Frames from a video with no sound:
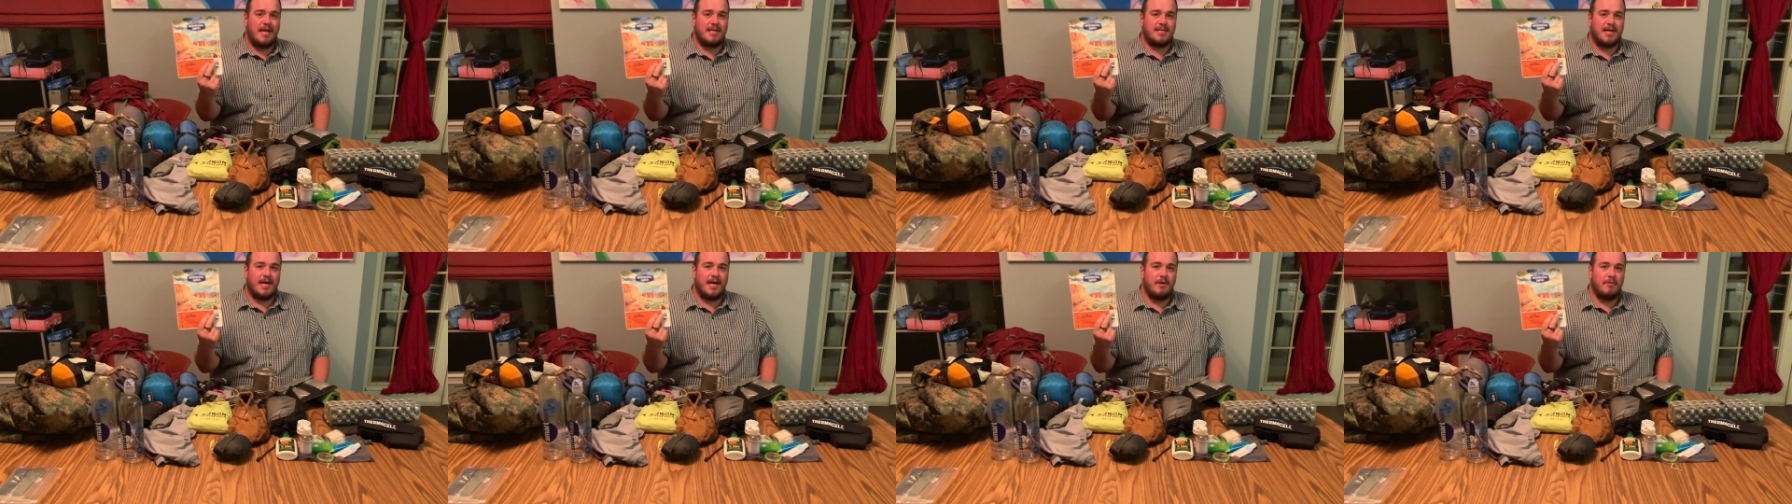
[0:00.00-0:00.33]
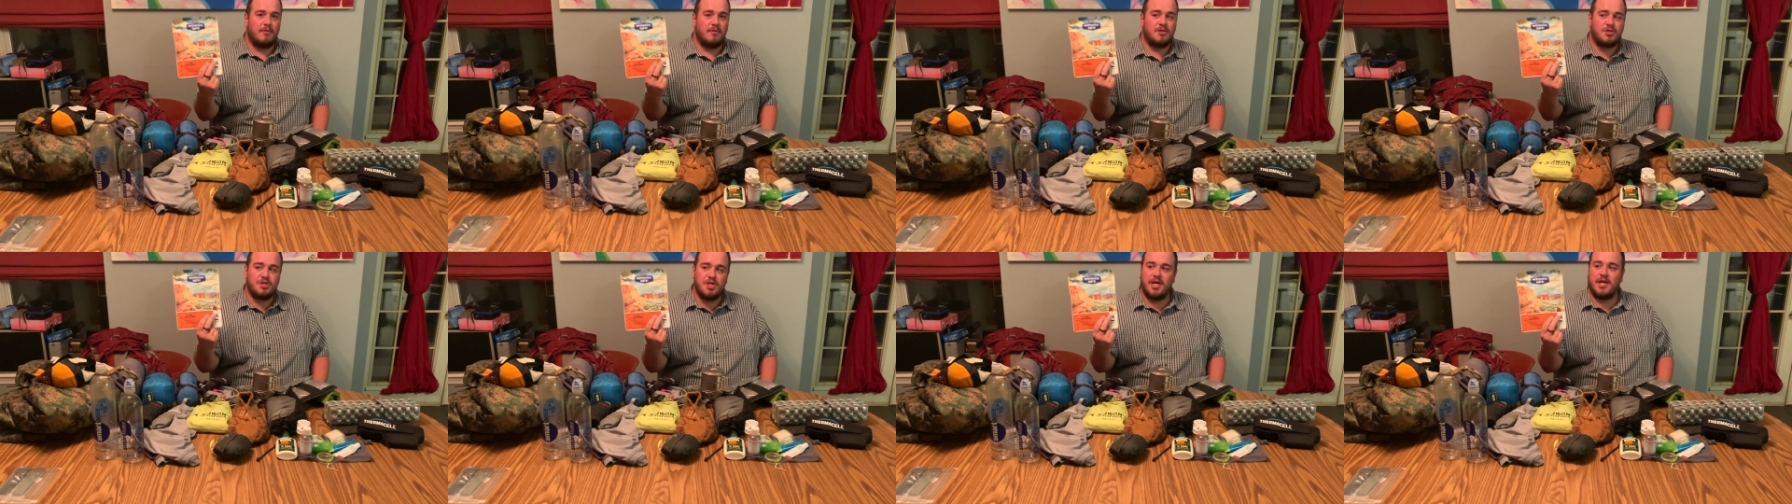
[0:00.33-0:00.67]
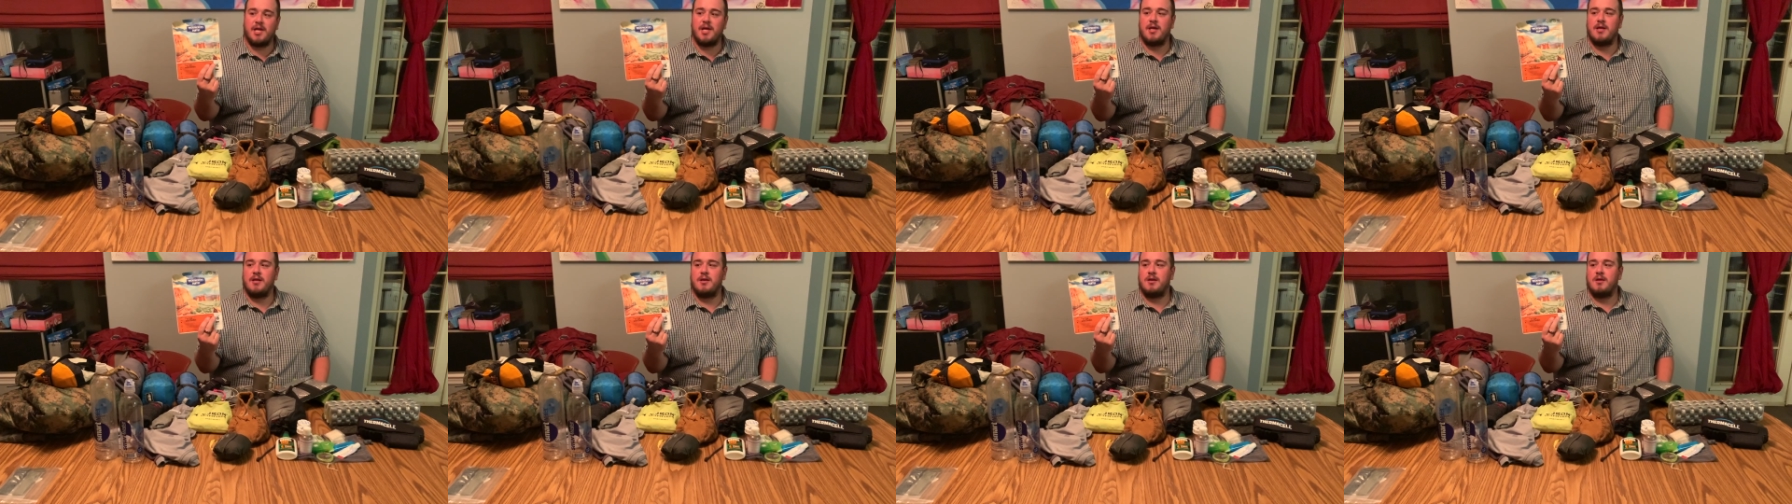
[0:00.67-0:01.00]
thai with
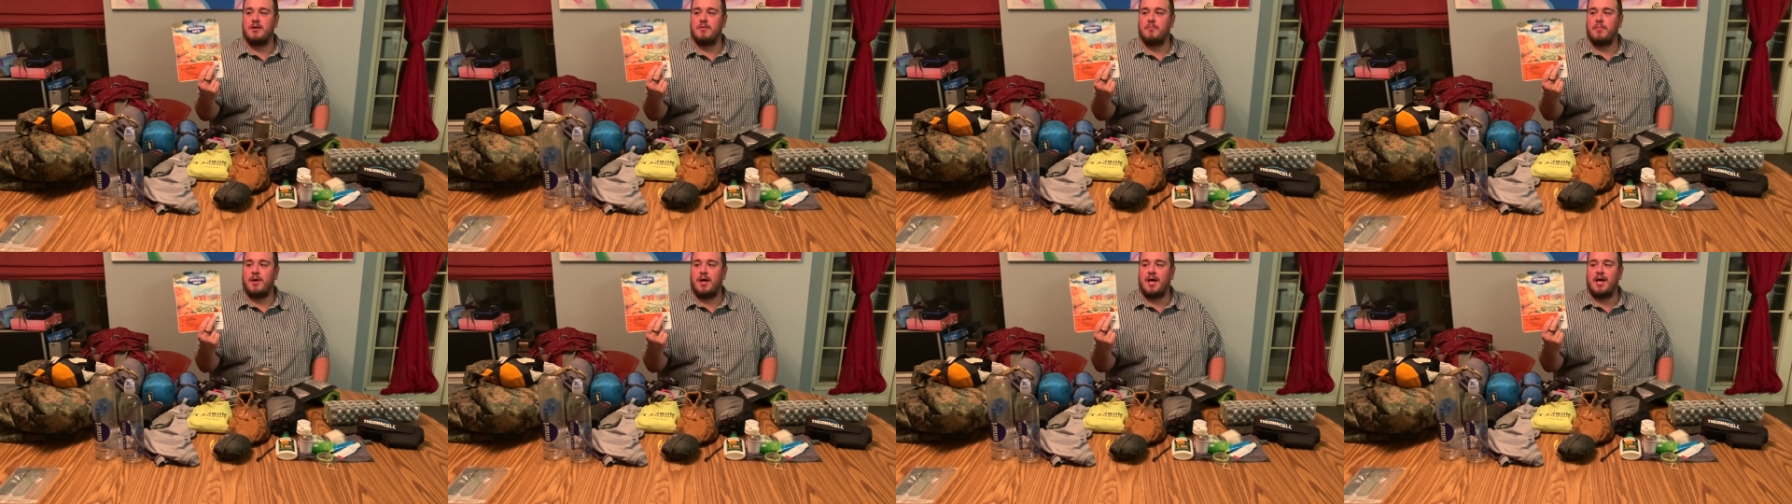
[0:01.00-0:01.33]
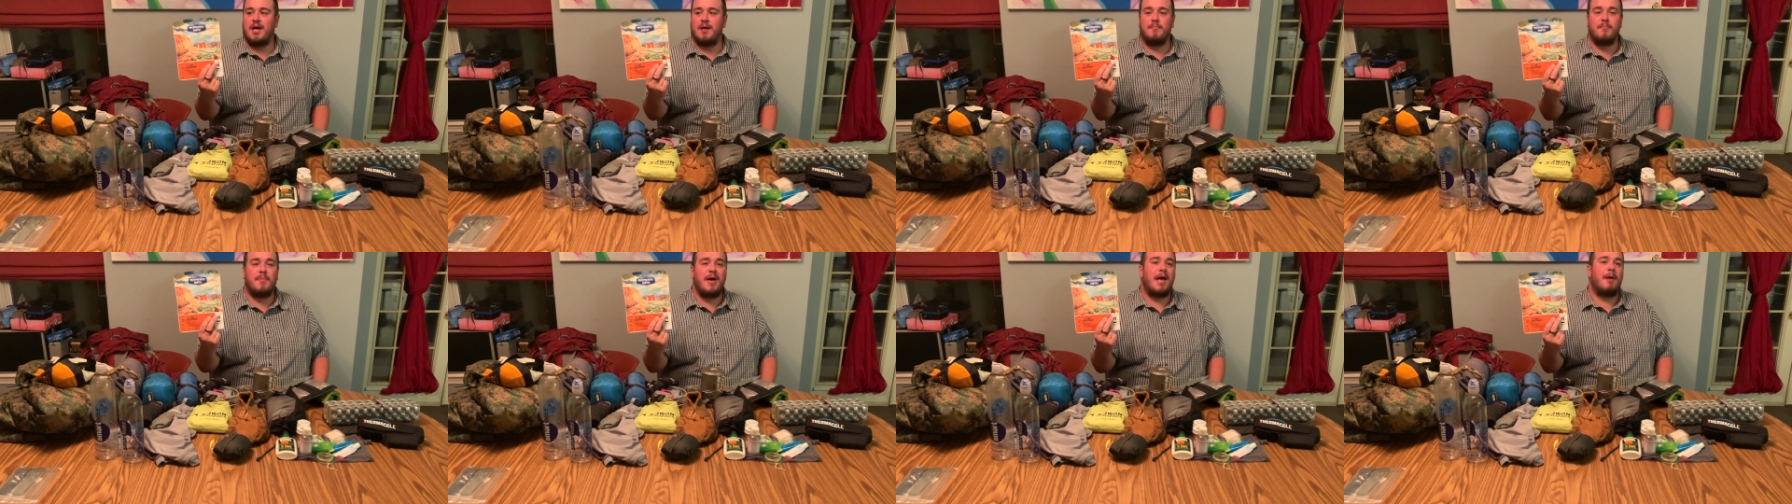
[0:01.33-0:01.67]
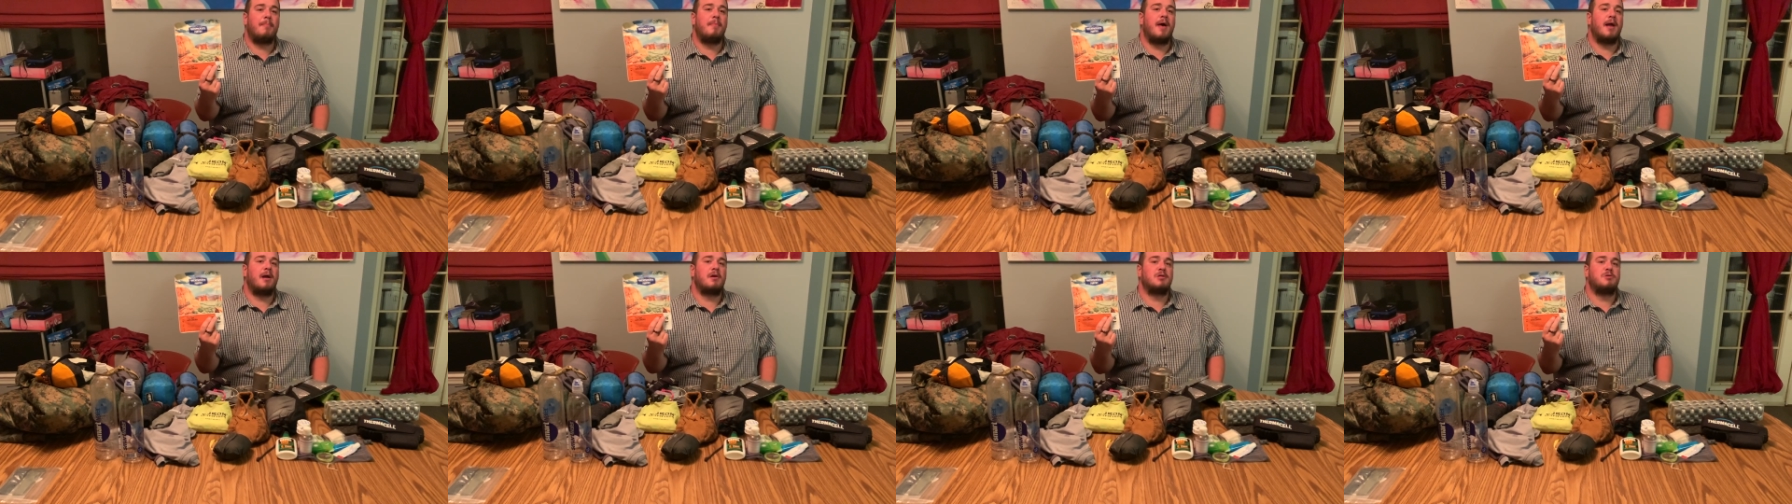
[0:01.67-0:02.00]
chicken by
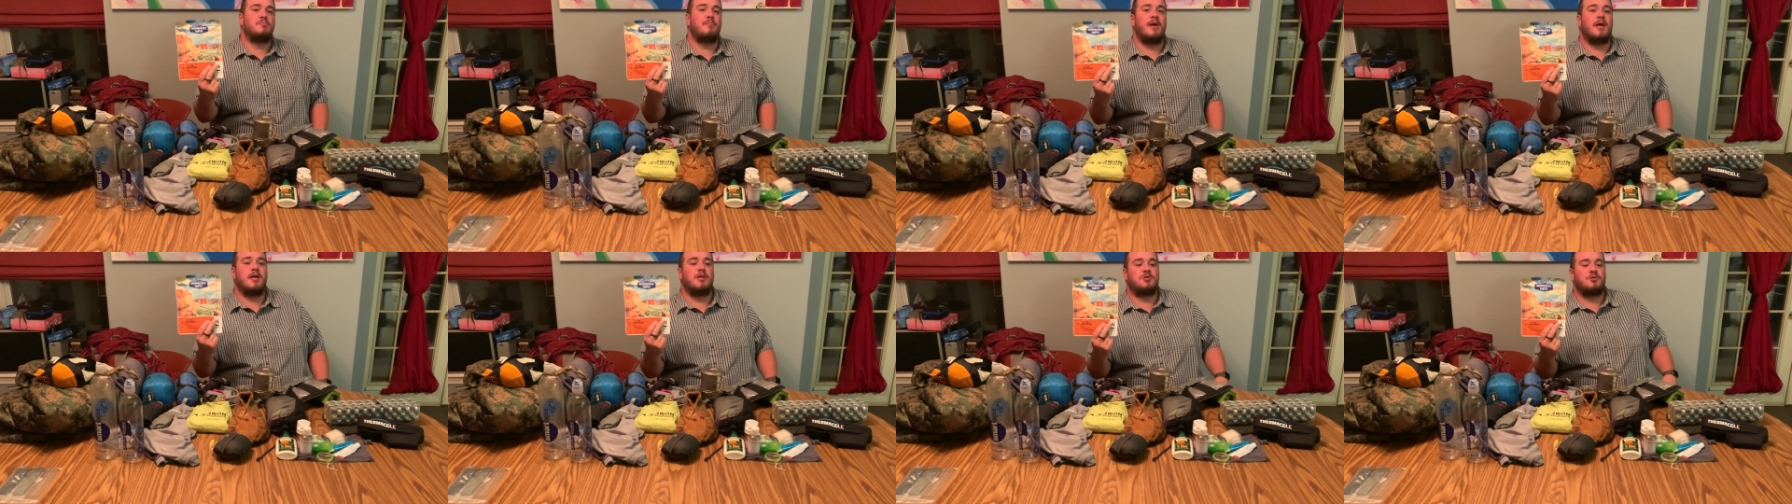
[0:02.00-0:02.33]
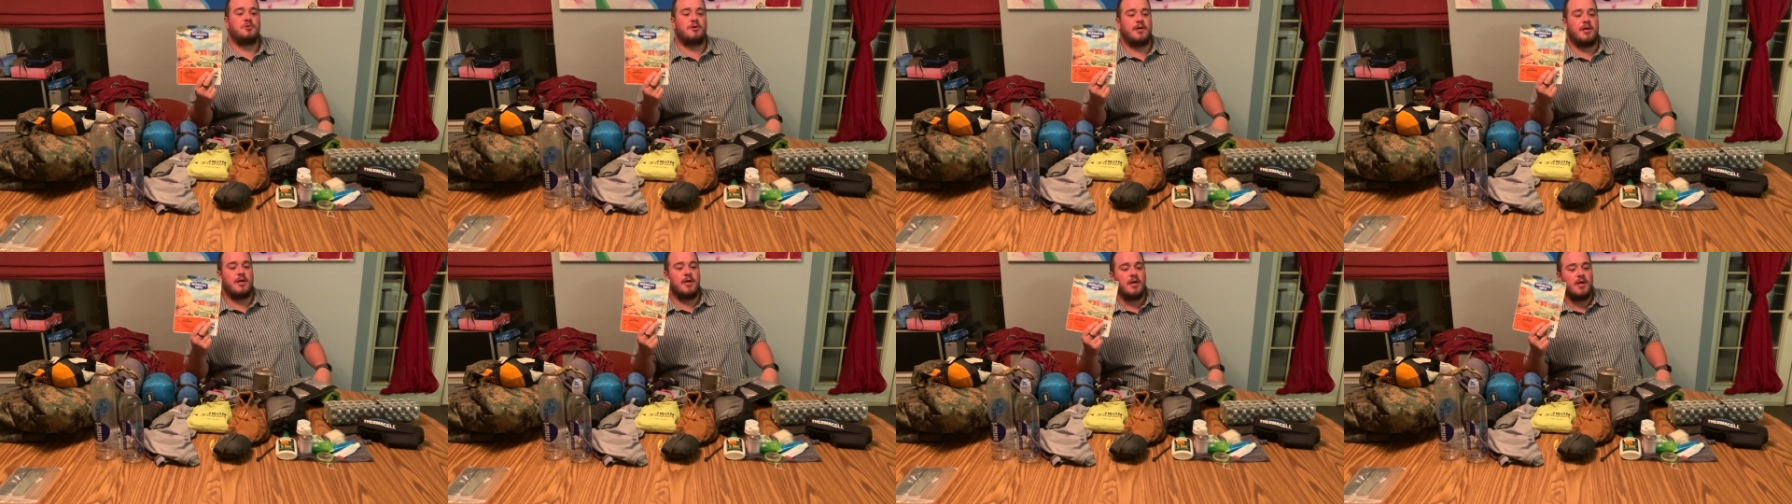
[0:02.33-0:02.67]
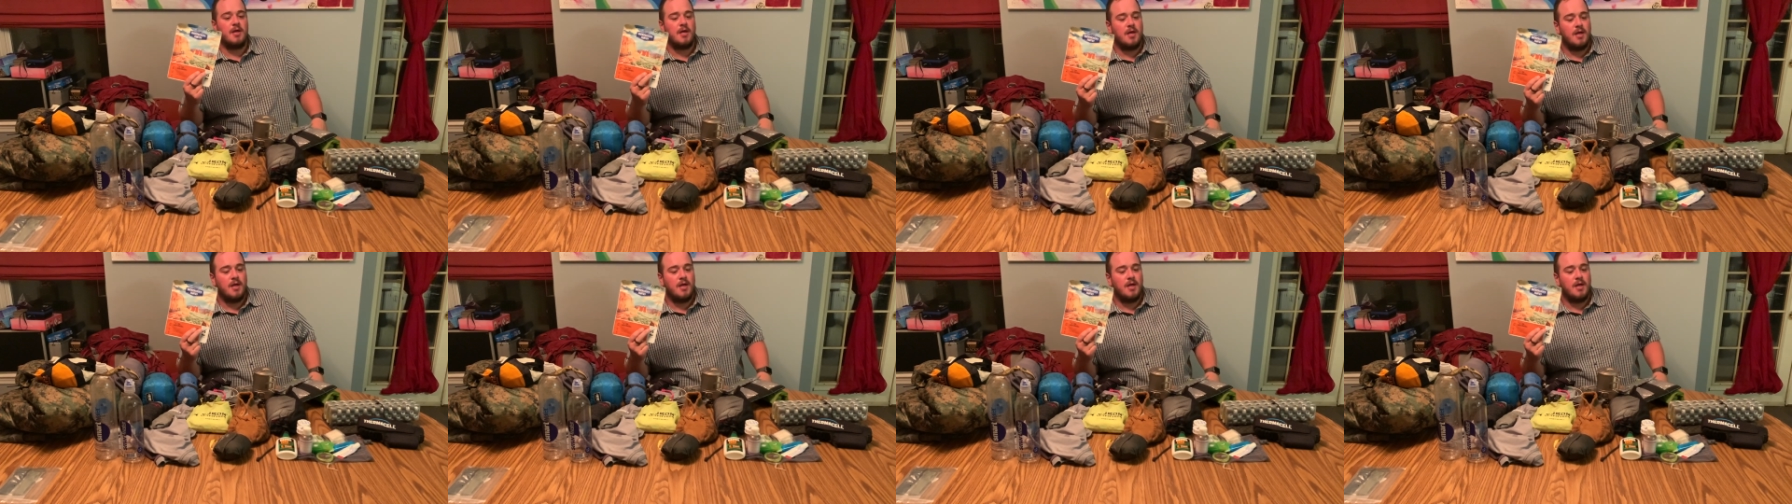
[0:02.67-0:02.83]
Backpacker's Pantry.